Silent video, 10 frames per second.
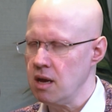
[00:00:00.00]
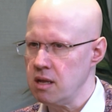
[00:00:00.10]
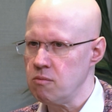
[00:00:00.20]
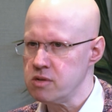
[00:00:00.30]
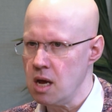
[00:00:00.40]

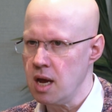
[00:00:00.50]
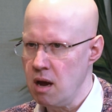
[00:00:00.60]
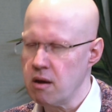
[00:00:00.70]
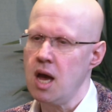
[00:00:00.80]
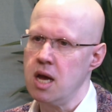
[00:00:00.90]
And I was like,
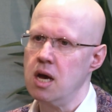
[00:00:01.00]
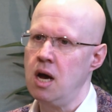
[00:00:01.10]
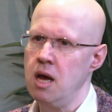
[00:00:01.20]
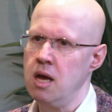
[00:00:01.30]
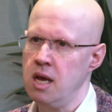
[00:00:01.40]
okay,
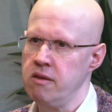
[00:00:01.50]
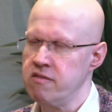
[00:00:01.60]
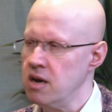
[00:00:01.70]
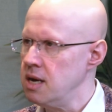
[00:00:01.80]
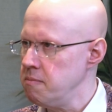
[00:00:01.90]
it's
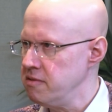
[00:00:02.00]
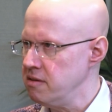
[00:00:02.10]
time